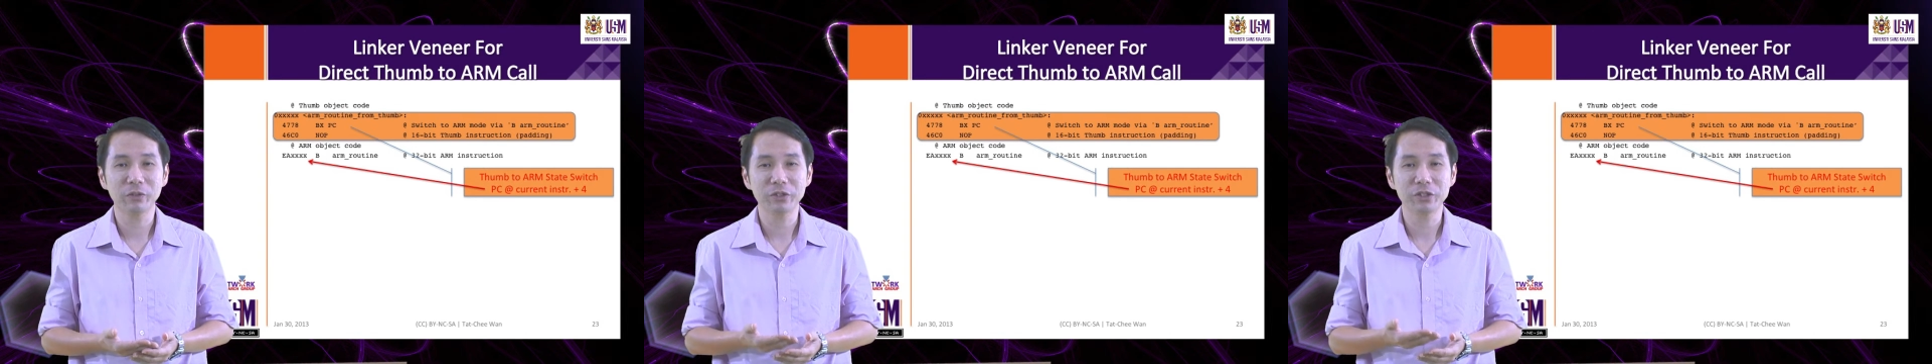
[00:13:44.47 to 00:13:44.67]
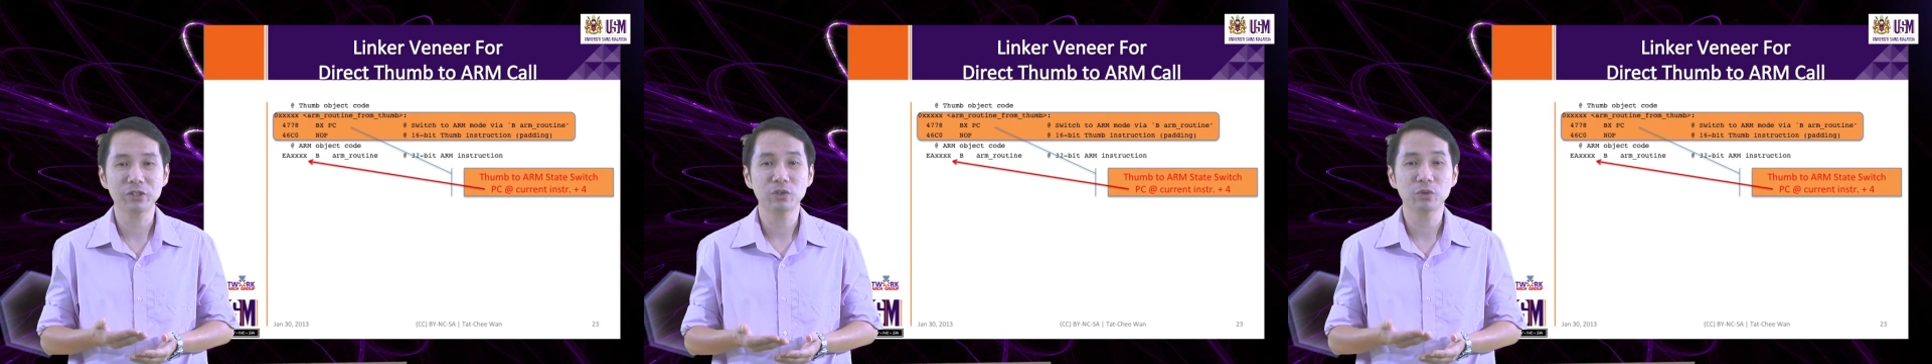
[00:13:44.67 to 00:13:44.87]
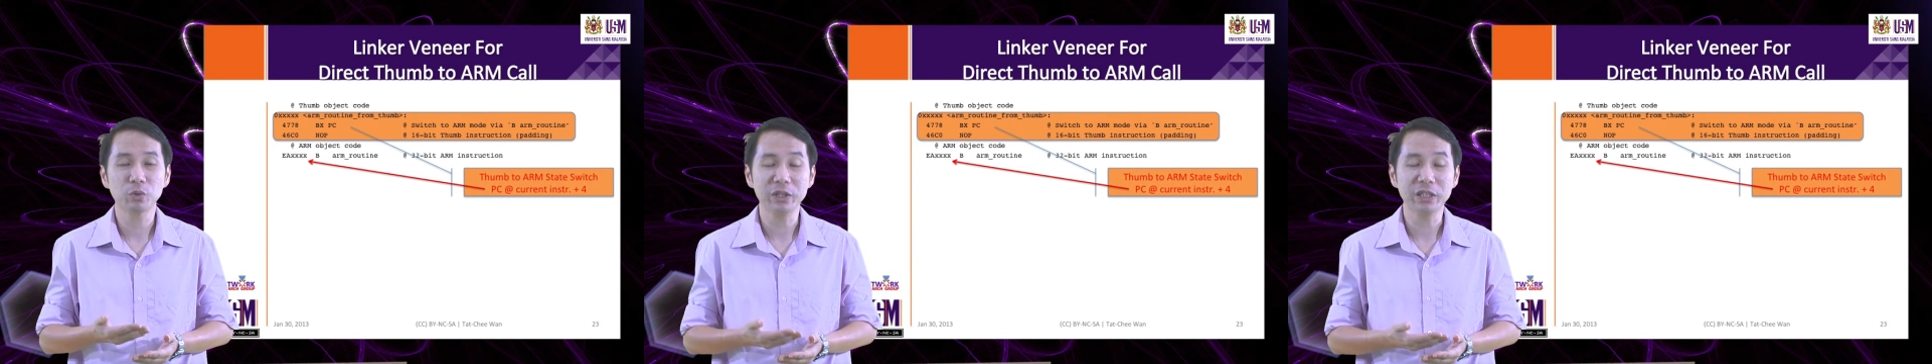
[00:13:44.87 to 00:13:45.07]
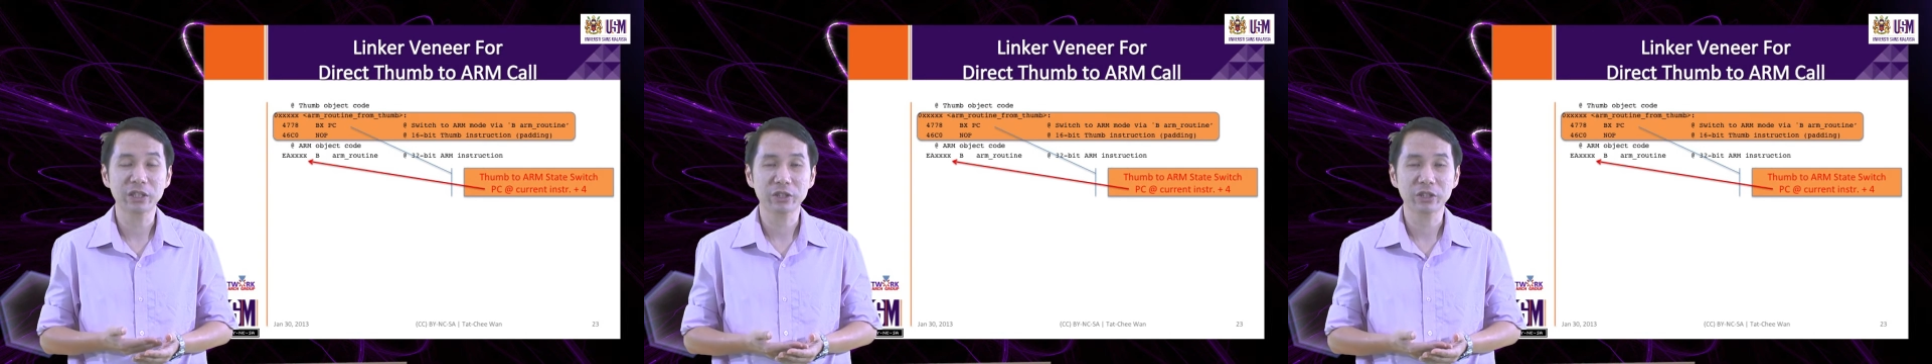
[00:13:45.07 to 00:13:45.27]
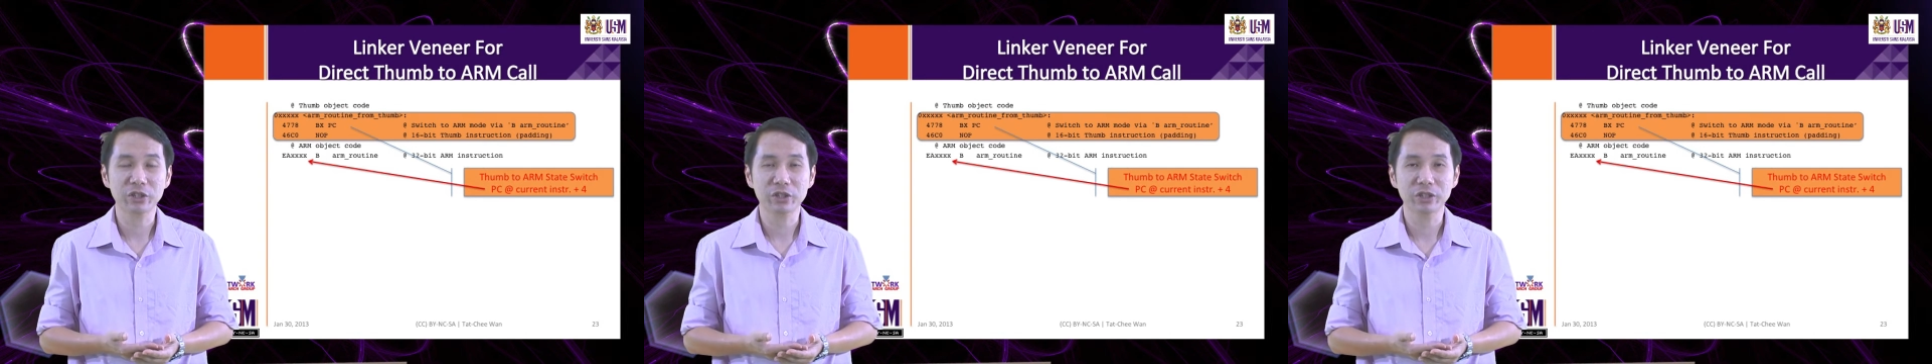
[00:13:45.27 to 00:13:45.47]
which is 2
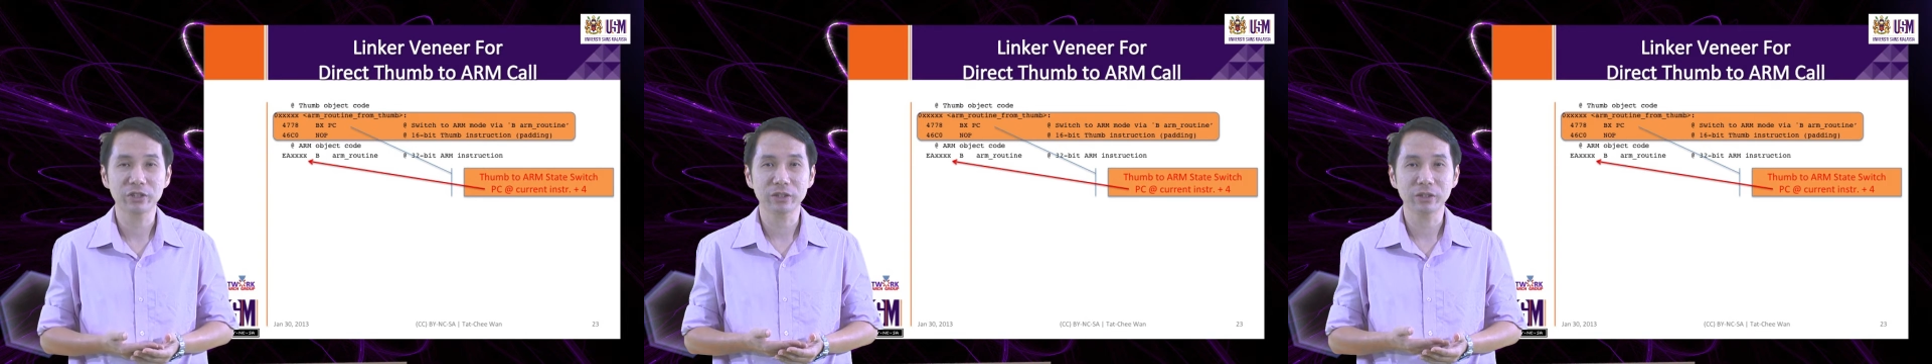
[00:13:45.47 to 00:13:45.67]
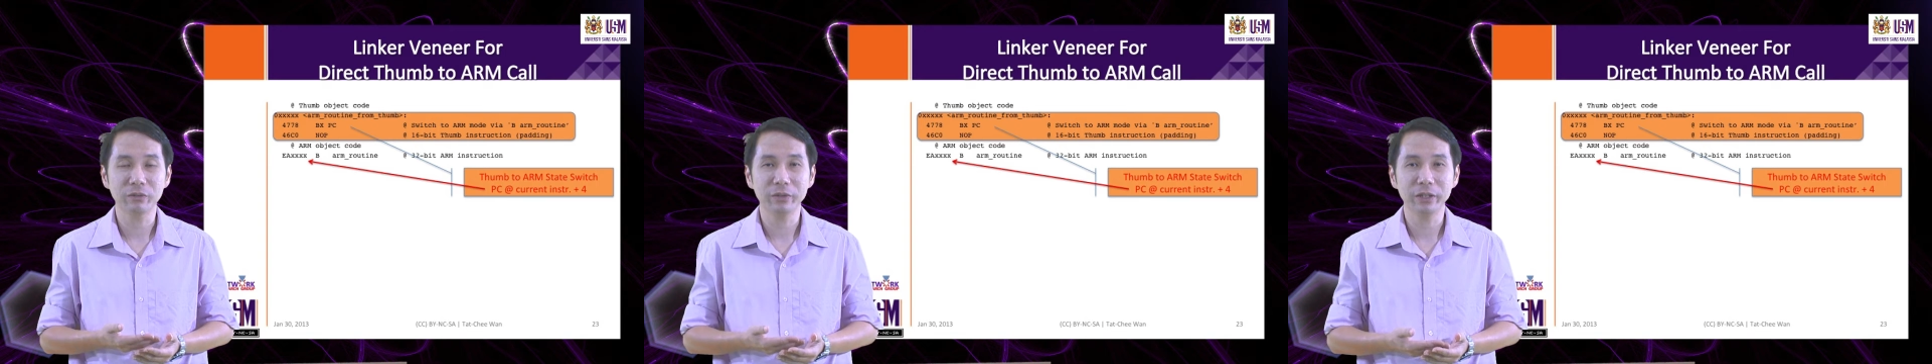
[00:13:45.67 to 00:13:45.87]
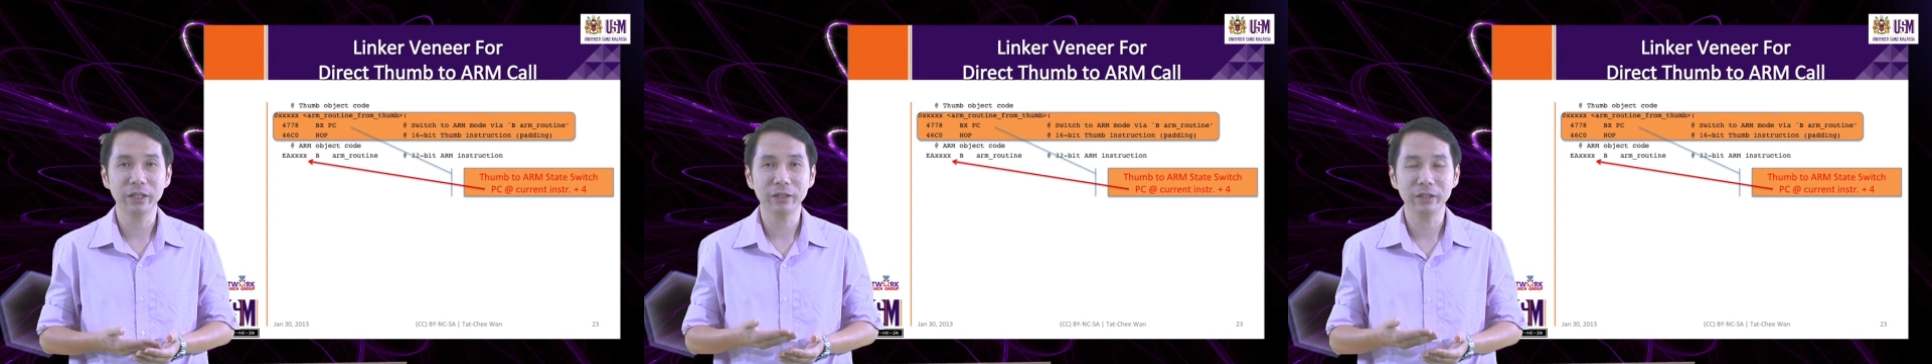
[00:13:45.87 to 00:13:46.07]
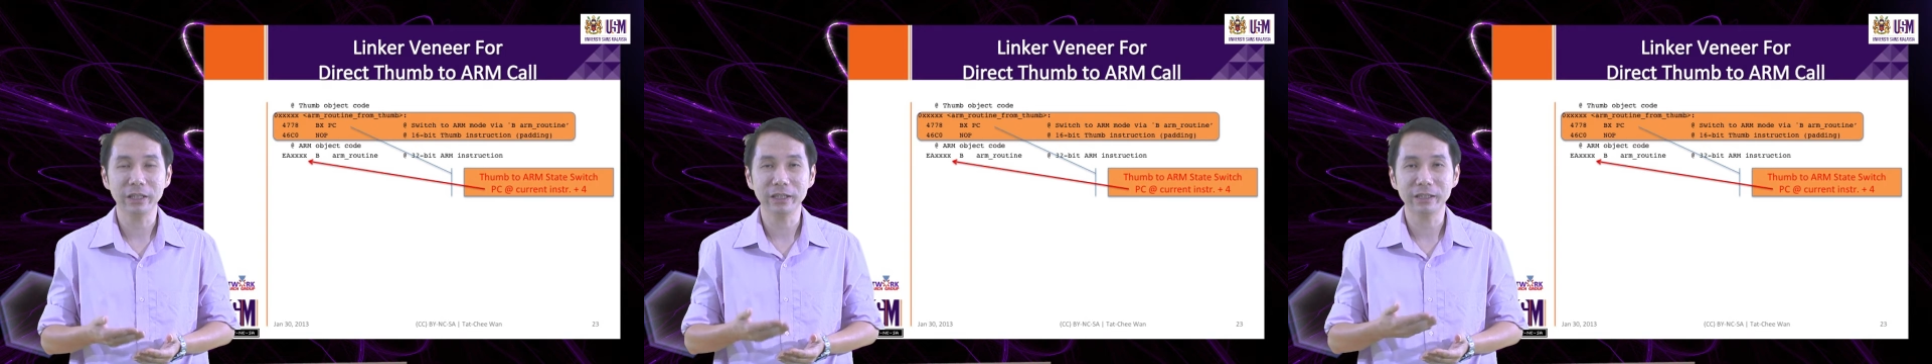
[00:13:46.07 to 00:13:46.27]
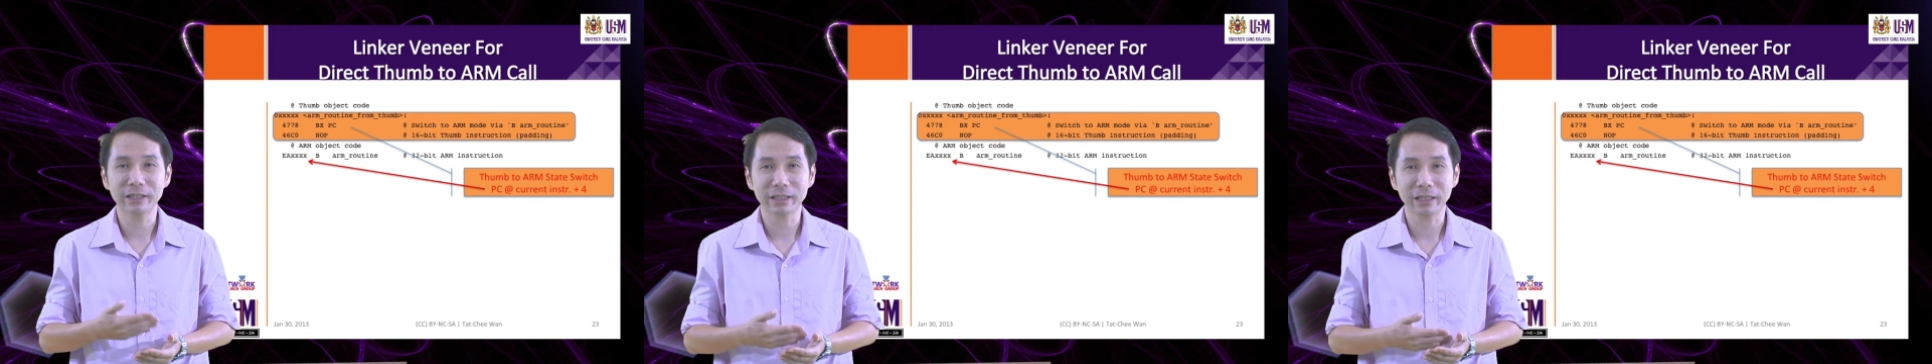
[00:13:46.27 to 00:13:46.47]
instructions away in
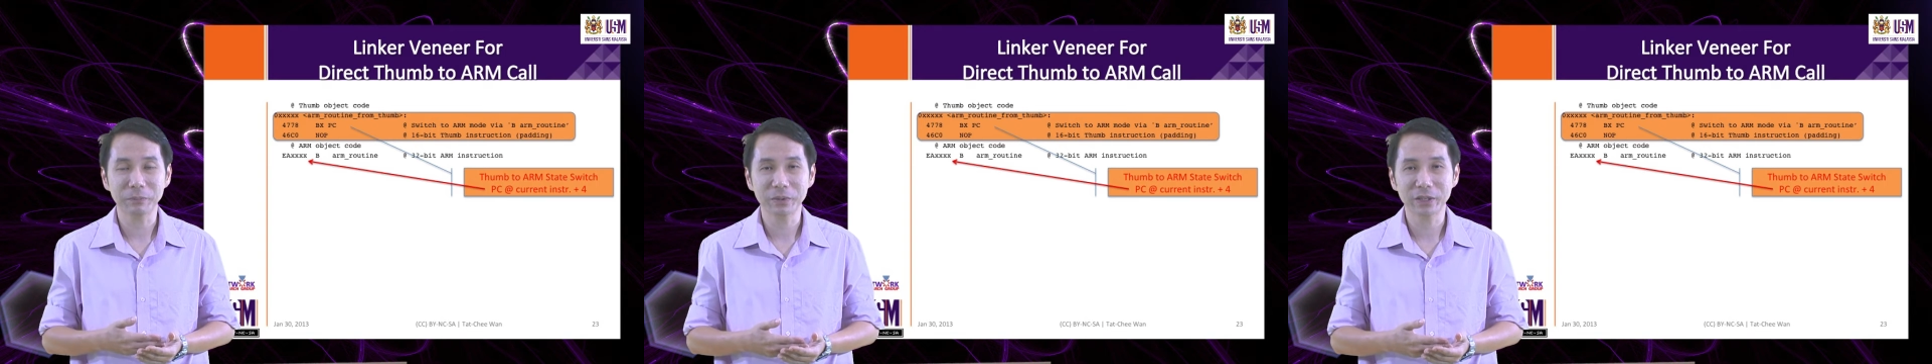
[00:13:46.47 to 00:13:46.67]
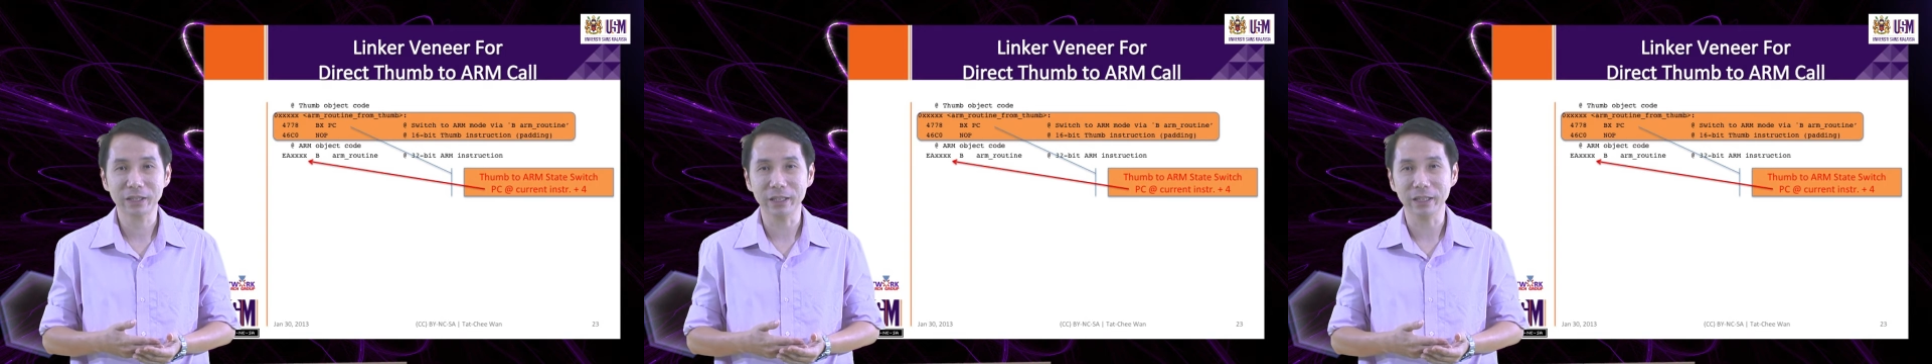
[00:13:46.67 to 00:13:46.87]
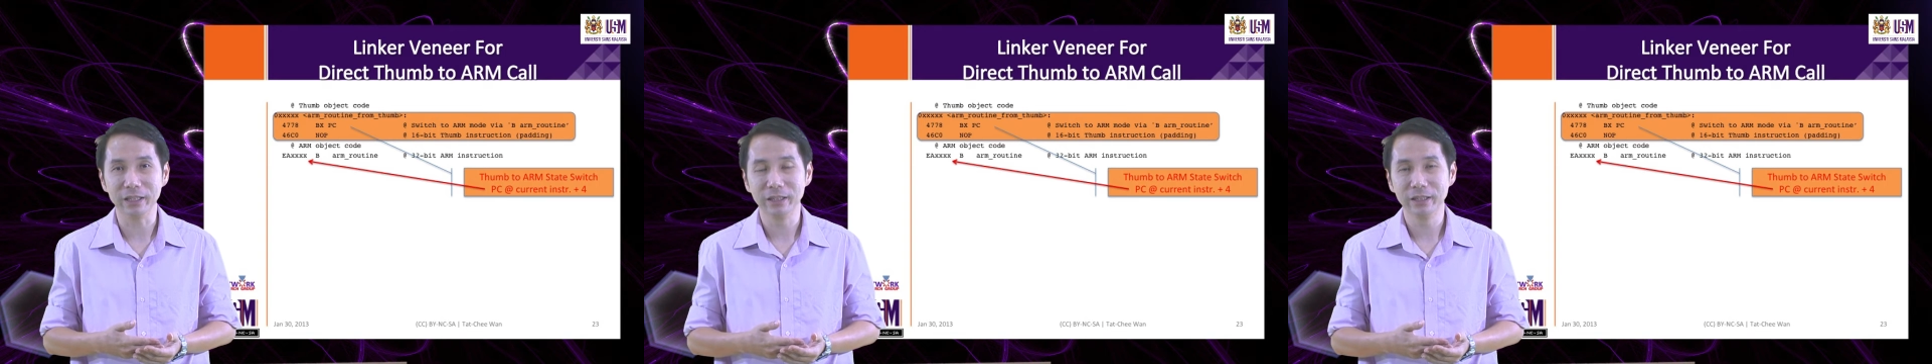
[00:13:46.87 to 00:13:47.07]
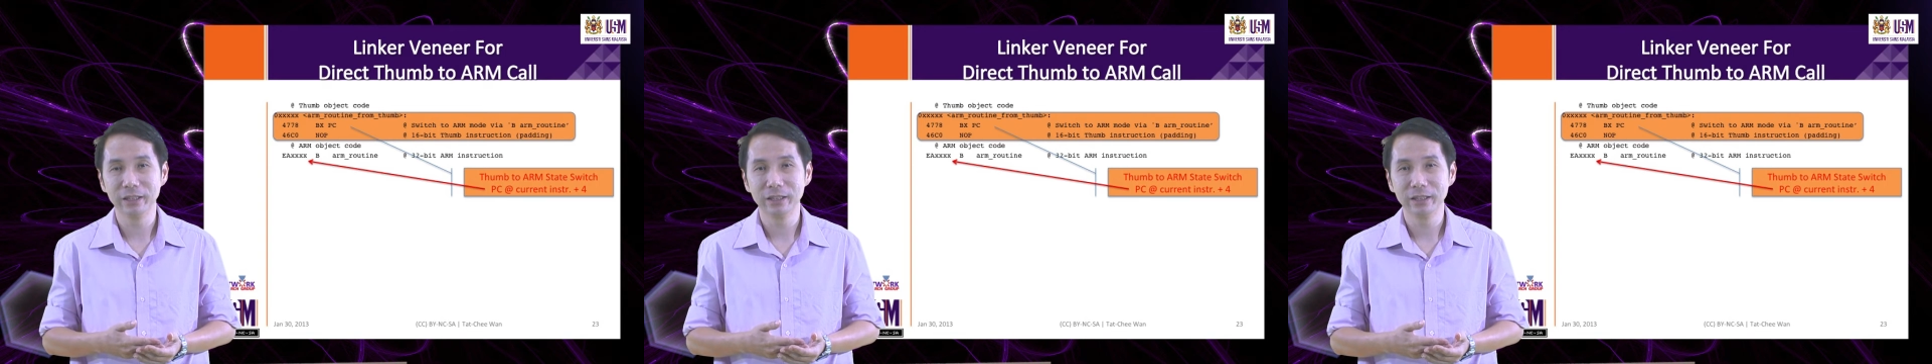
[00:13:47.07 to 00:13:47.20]
thumb state,